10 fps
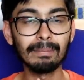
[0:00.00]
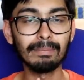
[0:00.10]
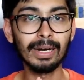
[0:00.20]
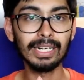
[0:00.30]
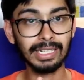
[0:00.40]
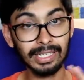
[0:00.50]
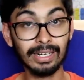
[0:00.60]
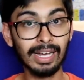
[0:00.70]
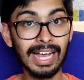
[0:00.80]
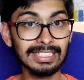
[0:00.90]
But
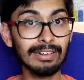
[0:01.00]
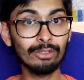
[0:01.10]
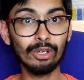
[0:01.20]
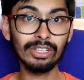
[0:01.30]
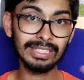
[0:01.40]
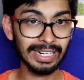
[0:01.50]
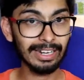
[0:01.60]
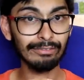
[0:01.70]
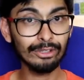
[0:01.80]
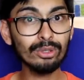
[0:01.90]
uh, as I've told you, there
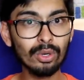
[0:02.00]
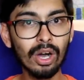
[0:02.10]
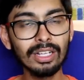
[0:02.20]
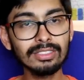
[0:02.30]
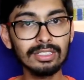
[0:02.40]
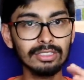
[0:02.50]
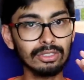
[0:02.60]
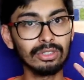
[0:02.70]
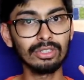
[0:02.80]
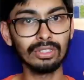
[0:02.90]
are few cons,
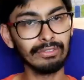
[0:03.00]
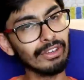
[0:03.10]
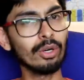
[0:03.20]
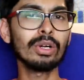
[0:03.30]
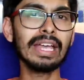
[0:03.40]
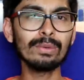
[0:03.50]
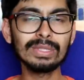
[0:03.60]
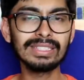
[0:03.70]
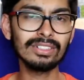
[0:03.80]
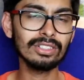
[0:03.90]
so if you're okay
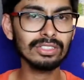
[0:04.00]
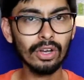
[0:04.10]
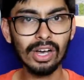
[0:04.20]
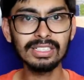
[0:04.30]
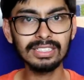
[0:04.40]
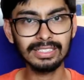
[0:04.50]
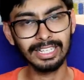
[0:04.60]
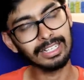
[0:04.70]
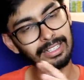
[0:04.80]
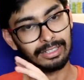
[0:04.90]
with those cons,
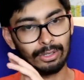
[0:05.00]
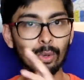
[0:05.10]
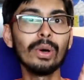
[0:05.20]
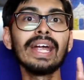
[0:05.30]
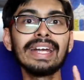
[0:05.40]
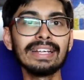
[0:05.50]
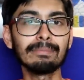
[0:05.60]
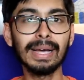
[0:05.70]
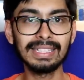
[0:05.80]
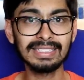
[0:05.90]
then go ahead
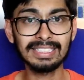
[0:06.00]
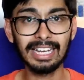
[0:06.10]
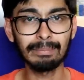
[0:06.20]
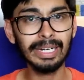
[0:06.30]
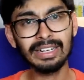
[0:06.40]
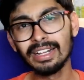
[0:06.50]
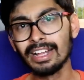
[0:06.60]
and buy this helmet.